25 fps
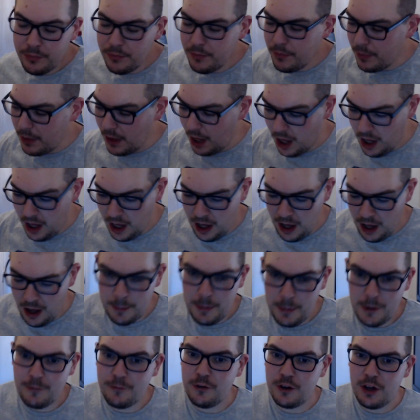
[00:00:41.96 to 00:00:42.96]
Uh,
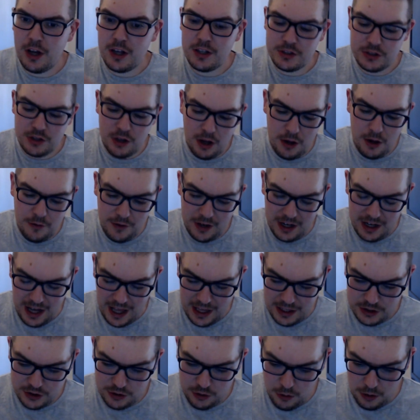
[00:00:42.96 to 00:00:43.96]
but first off, let's
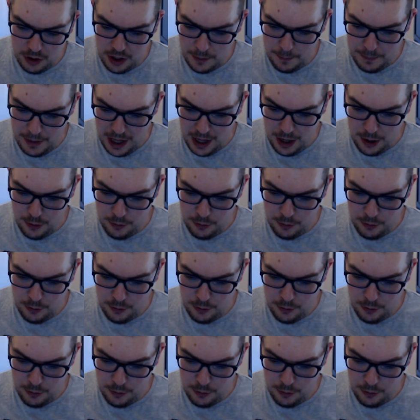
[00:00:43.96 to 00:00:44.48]
talk about